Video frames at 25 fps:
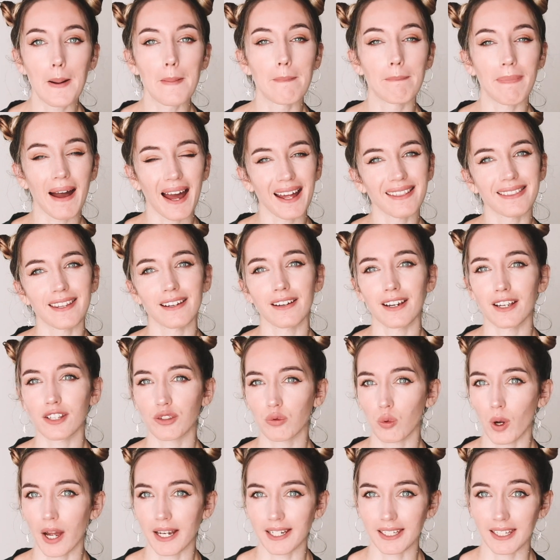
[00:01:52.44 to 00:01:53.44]
But there is
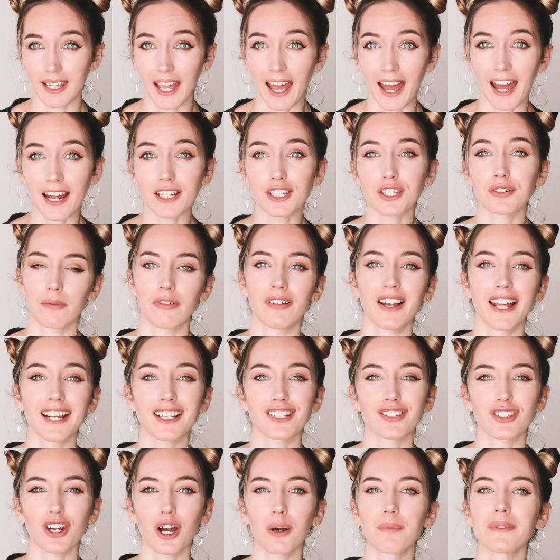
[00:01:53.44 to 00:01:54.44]
one catch.
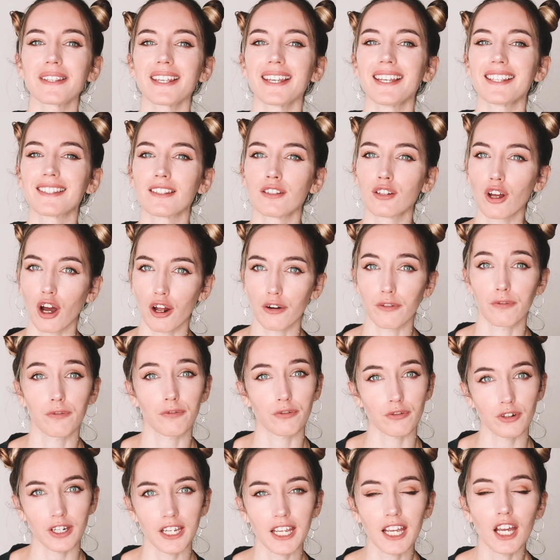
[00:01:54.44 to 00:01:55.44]
FlexJobs is not
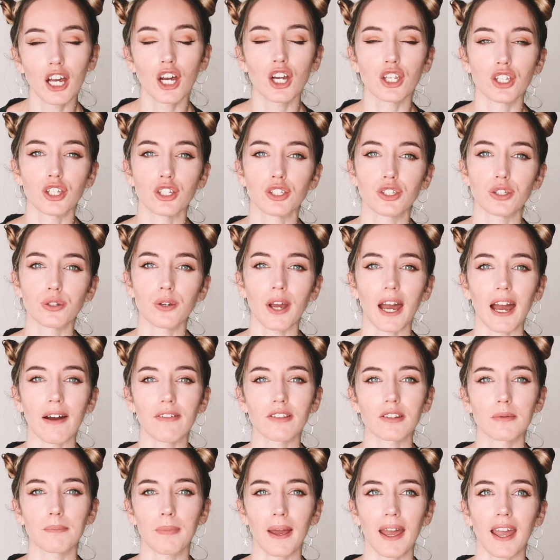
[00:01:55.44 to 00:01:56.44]
free. You do
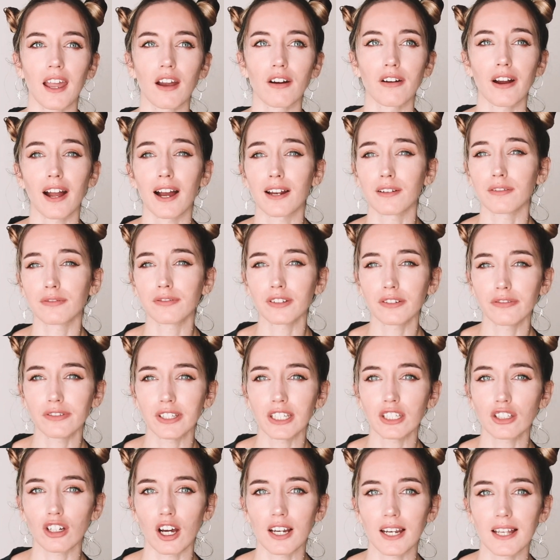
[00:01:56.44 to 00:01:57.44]
have to pay around
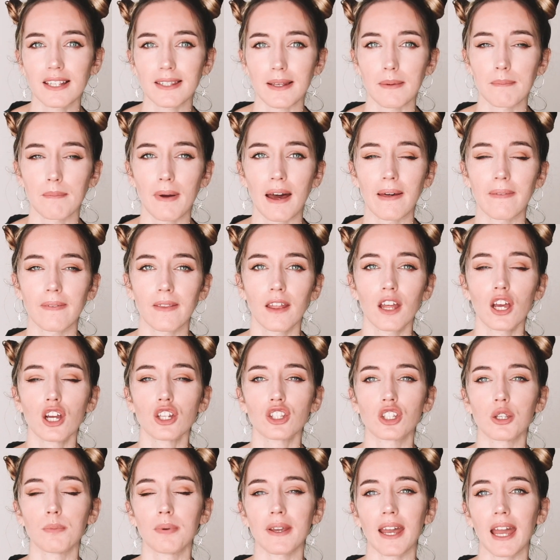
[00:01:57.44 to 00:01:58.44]
$15 a month
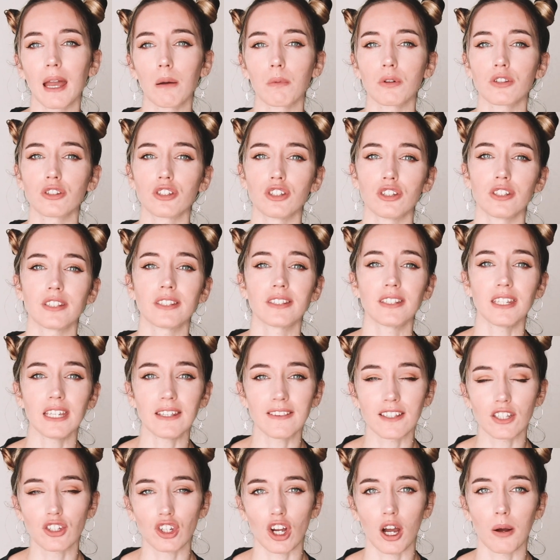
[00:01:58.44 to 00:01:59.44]
to be able to see
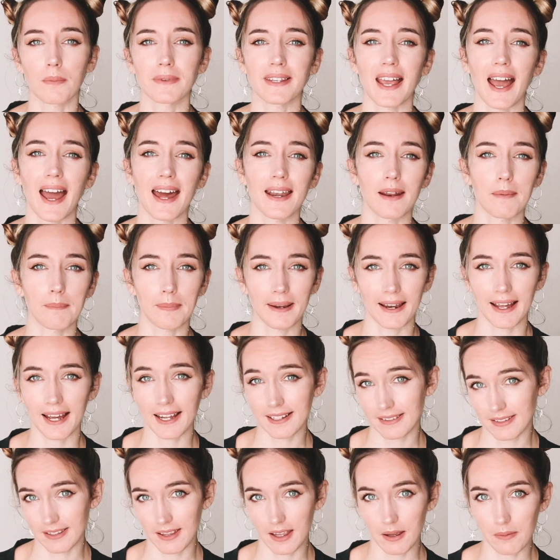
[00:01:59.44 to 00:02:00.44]
the jobs and apply
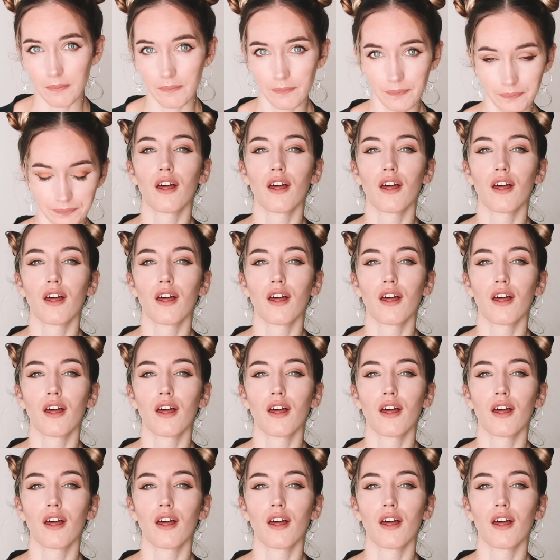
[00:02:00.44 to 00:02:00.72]
to them.